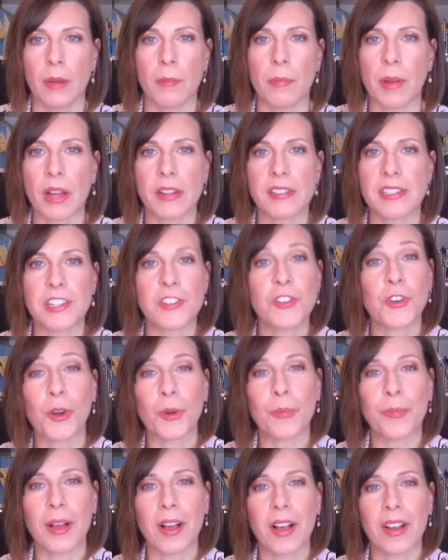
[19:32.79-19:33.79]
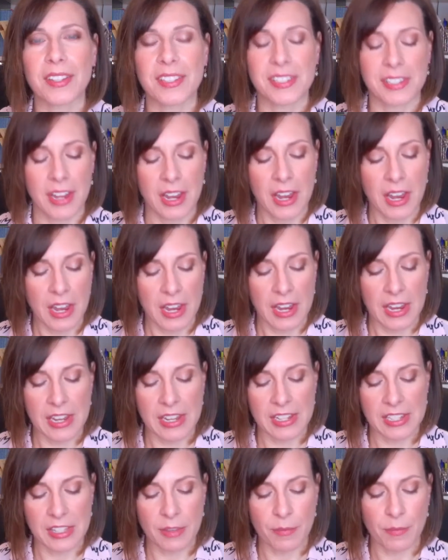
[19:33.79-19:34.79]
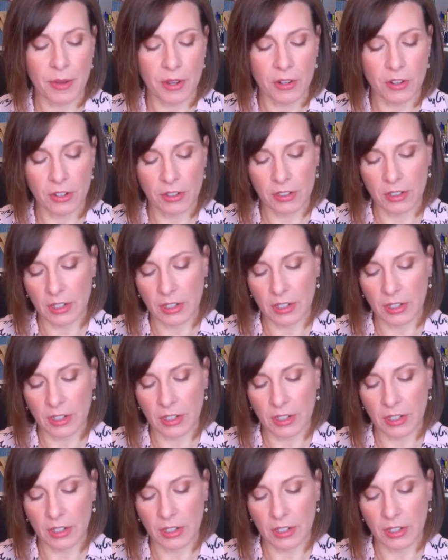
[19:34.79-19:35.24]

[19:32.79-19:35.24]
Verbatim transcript: BoxyCharm box is the Butter